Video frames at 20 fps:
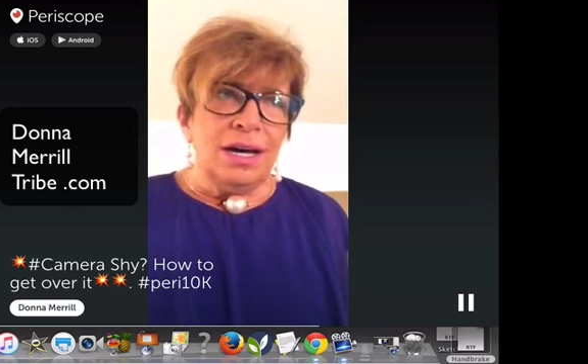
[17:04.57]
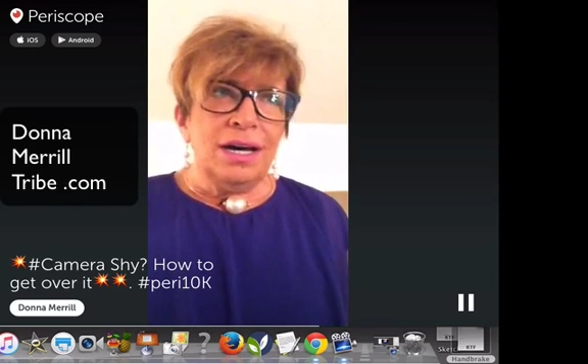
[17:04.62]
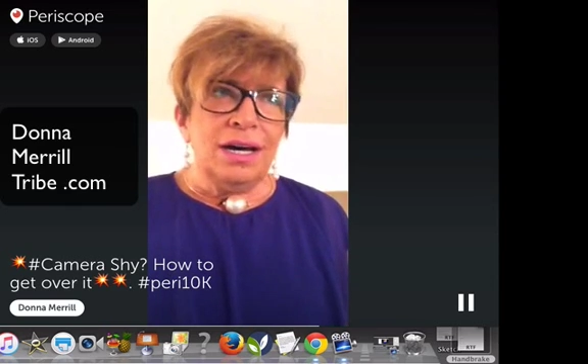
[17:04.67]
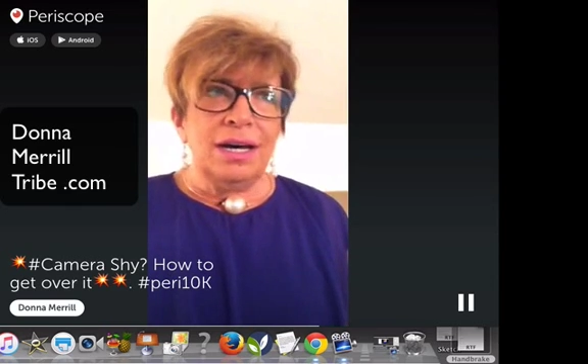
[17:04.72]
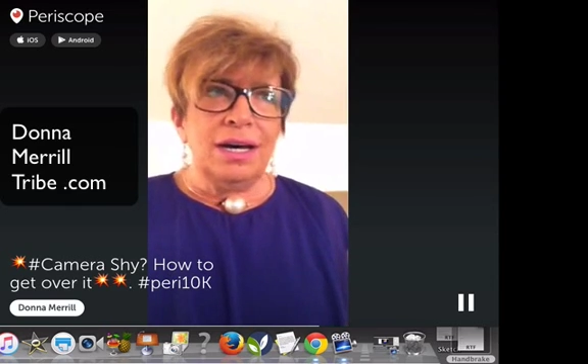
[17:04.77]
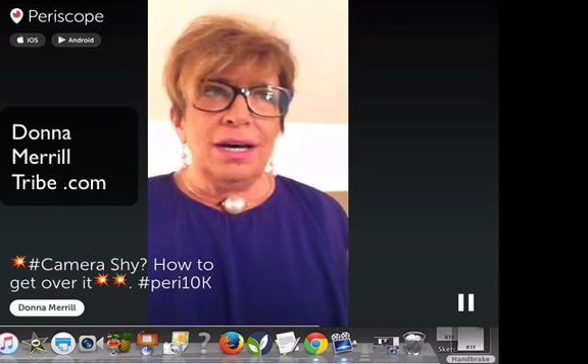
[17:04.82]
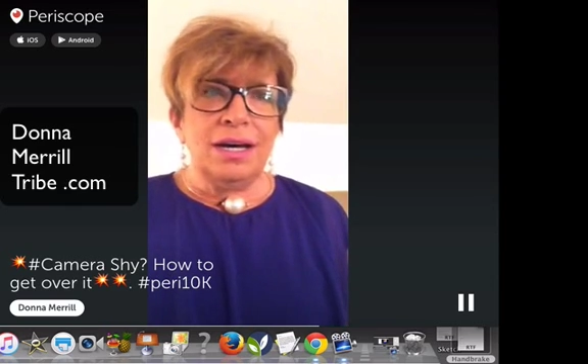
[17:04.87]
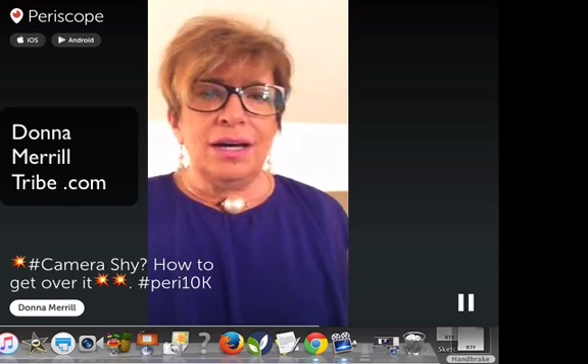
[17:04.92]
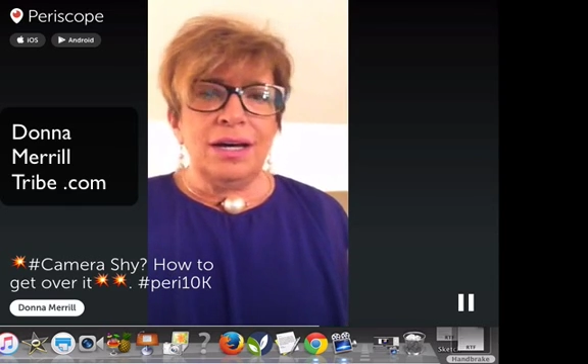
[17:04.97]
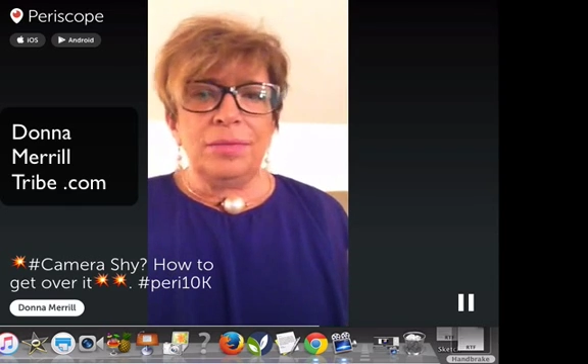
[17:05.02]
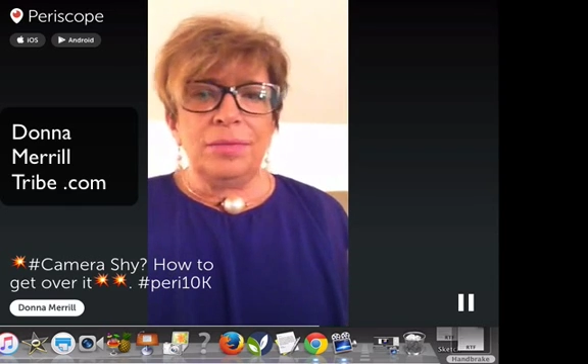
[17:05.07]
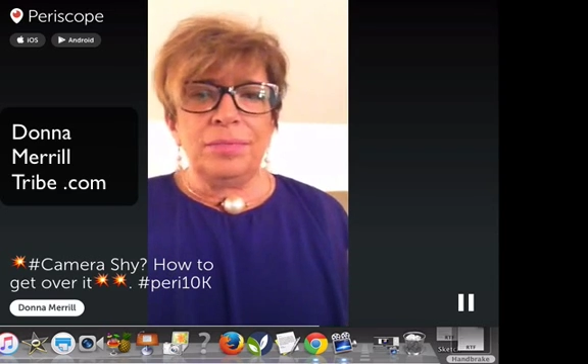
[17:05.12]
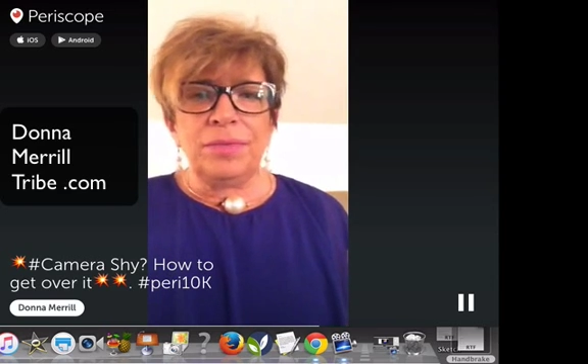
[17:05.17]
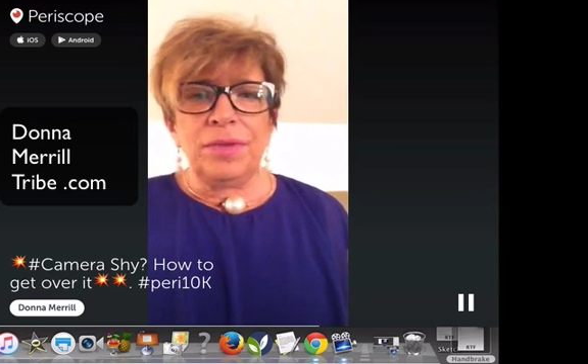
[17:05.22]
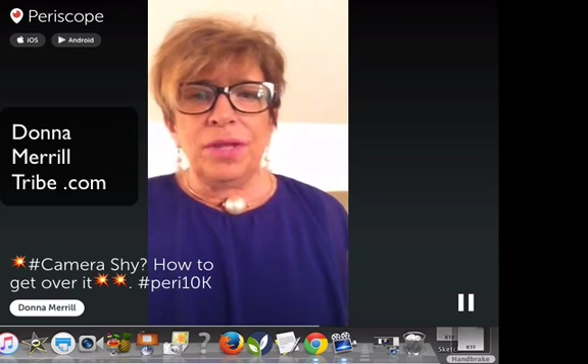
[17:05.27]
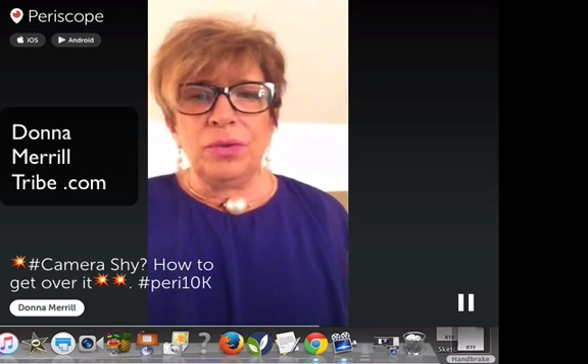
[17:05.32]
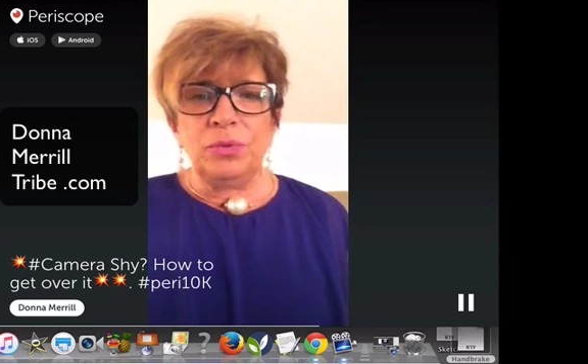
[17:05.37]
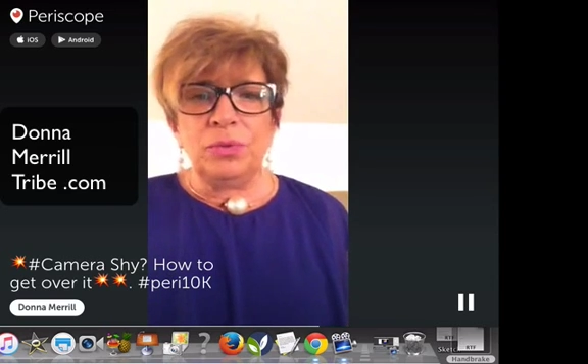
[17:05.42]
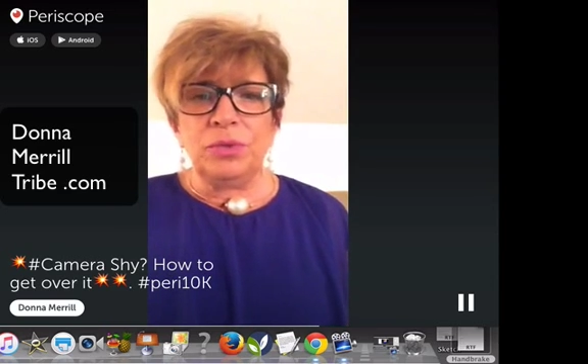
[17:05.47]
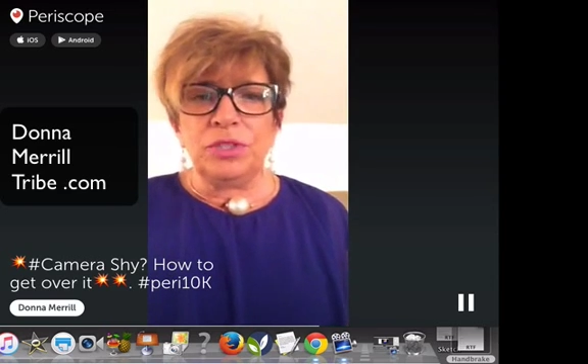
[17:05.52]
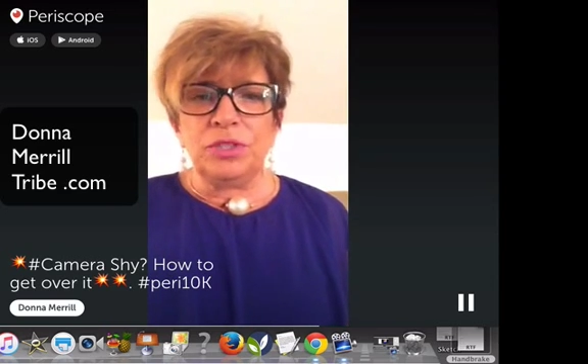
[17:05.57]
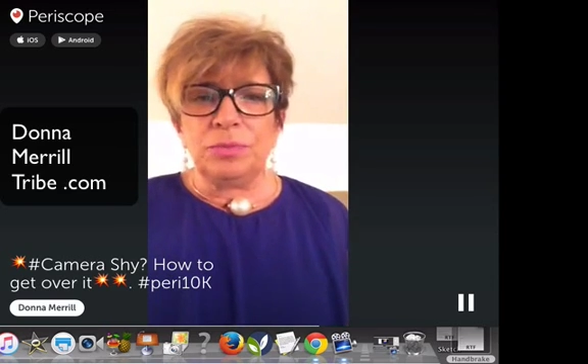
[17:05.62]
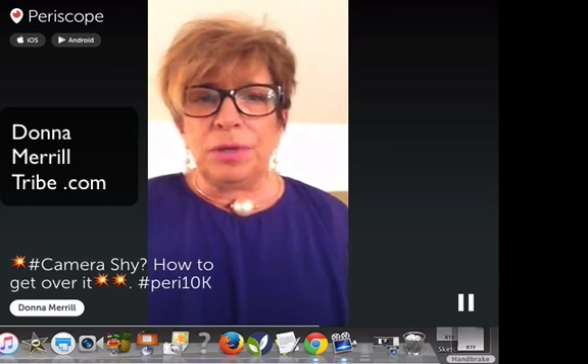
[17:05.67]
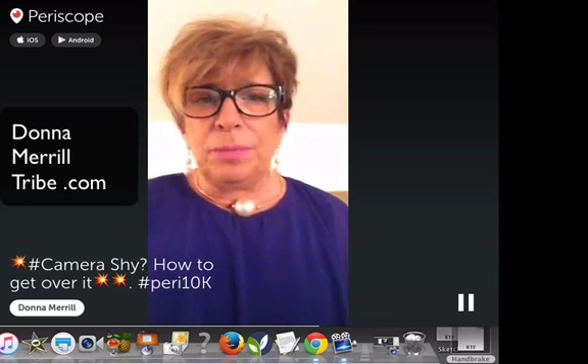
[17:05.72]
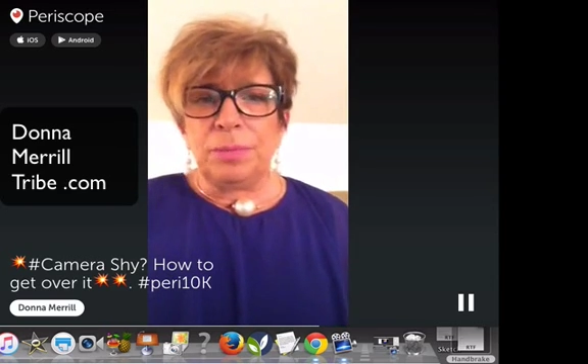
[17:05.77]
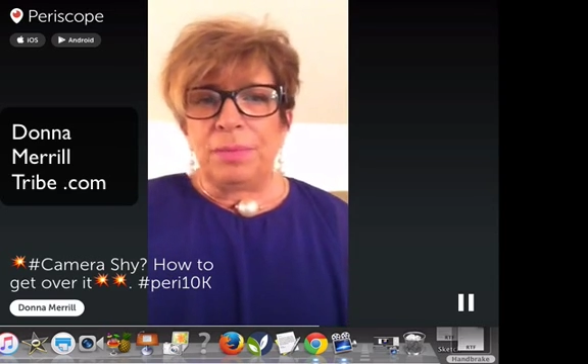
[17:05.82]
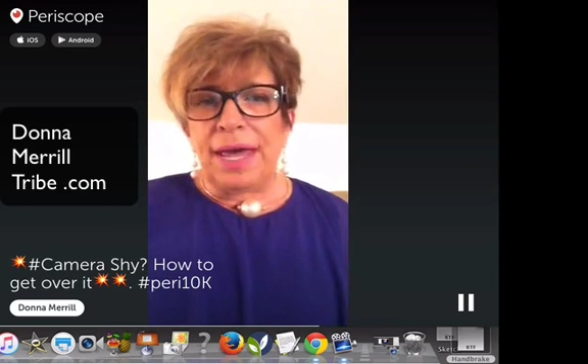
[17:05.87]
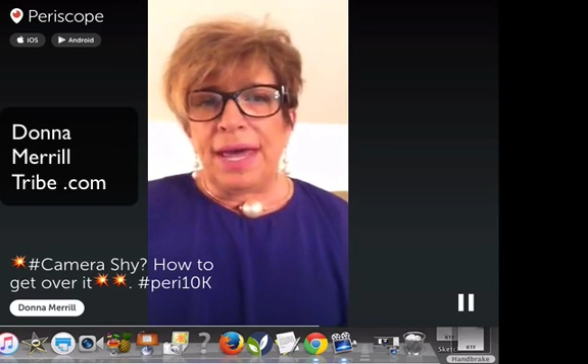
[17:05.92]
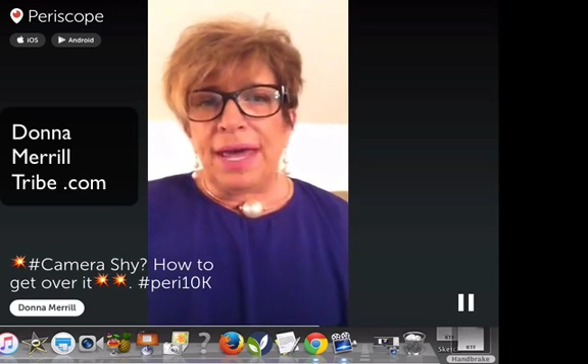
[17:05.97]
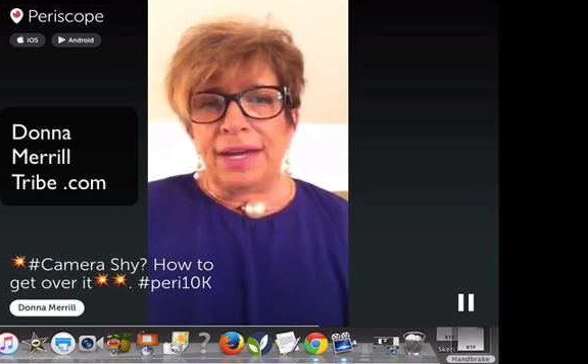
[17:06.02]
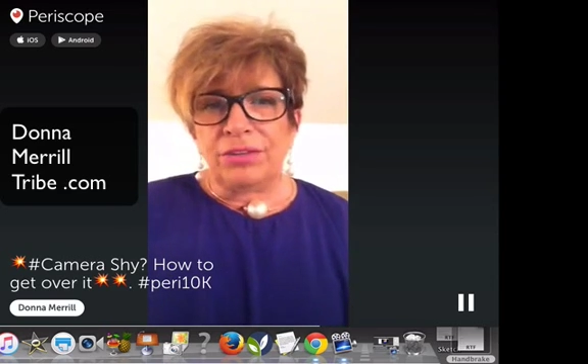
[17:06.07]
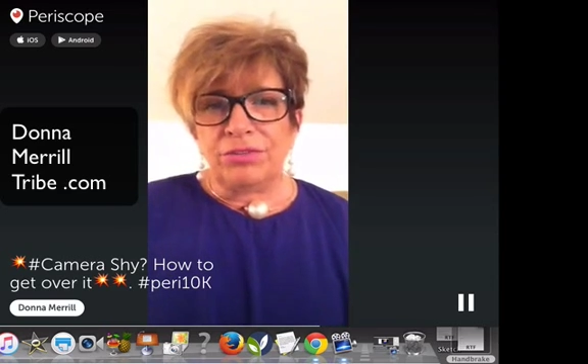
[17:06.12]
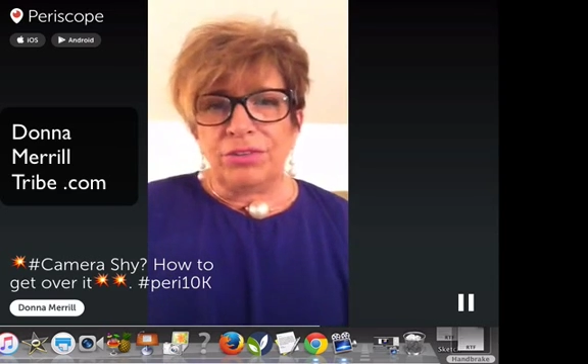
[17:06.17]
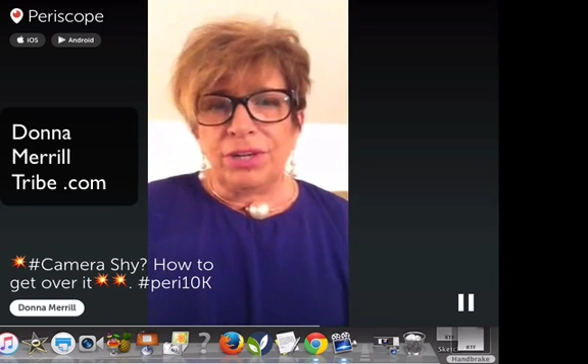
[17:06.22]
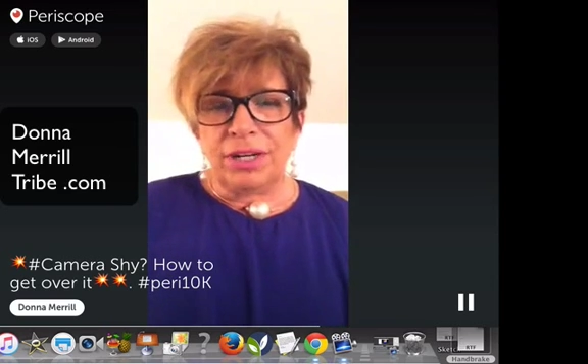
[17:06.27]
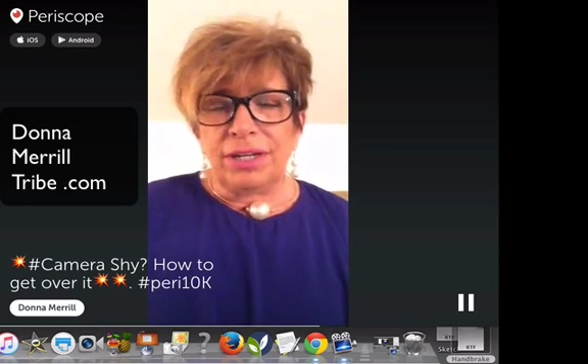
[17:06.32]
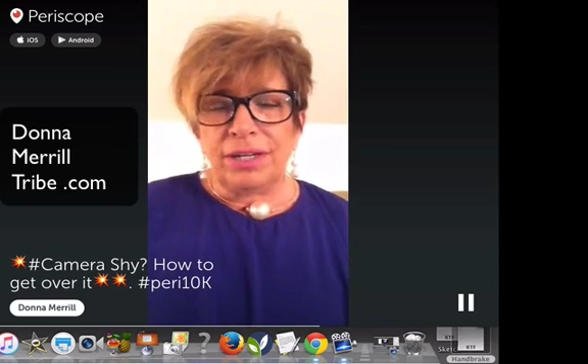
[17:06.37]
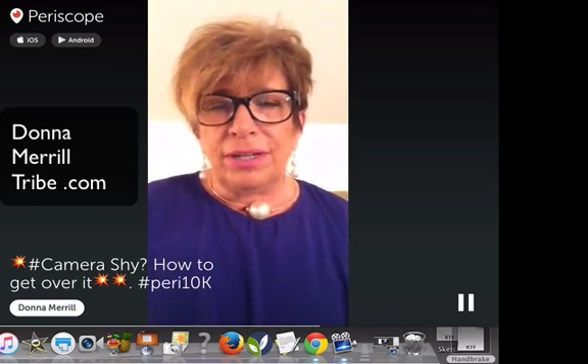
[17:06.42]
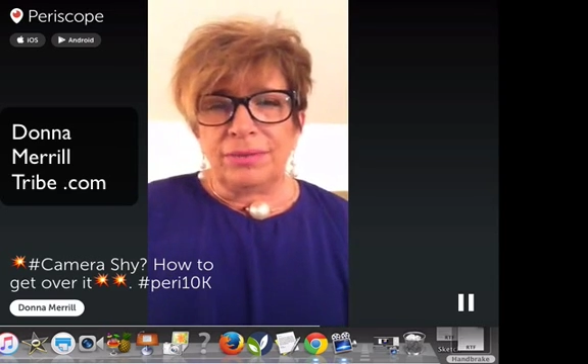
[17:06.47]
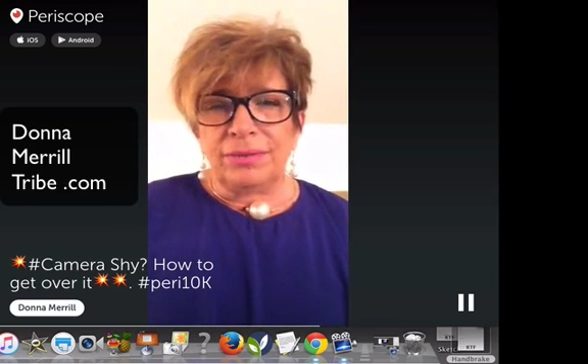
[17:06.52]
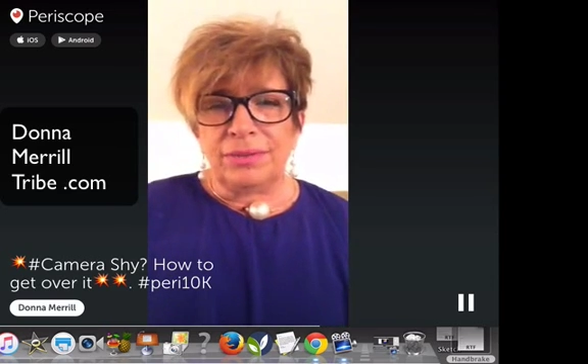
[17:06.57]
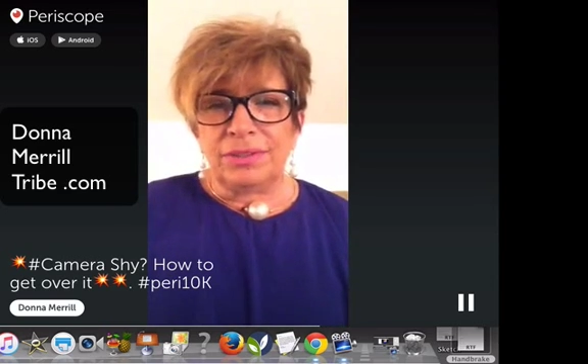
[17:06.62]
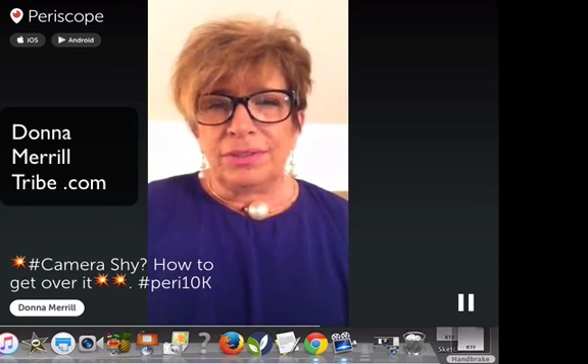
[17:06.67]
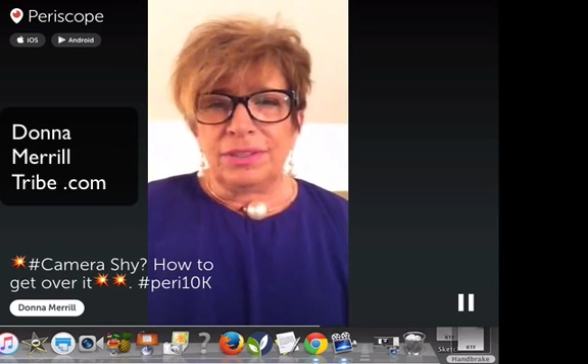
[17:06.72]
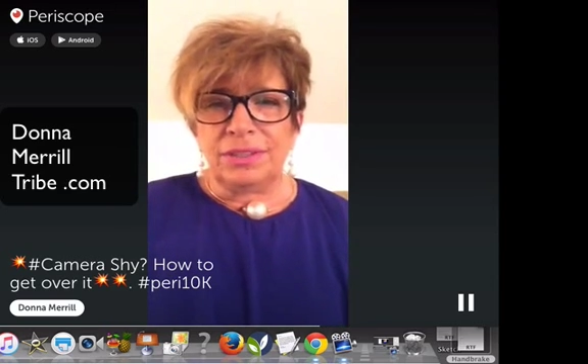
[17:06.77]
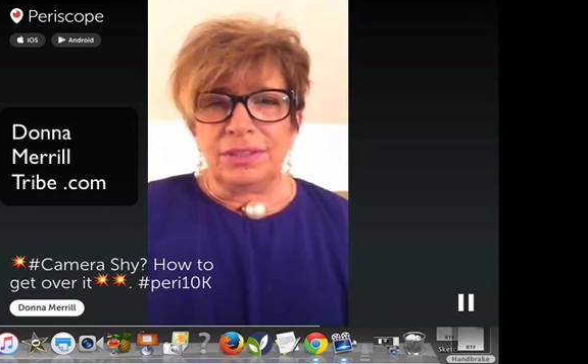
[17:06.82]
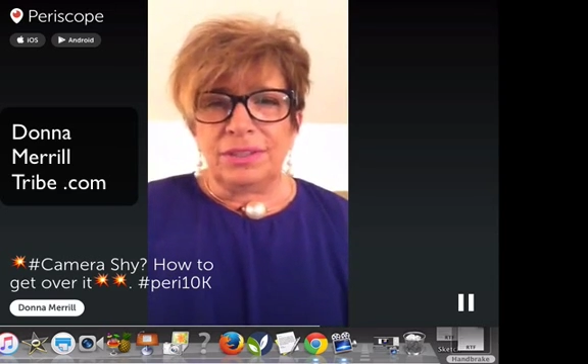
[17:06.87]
Um, what's my background?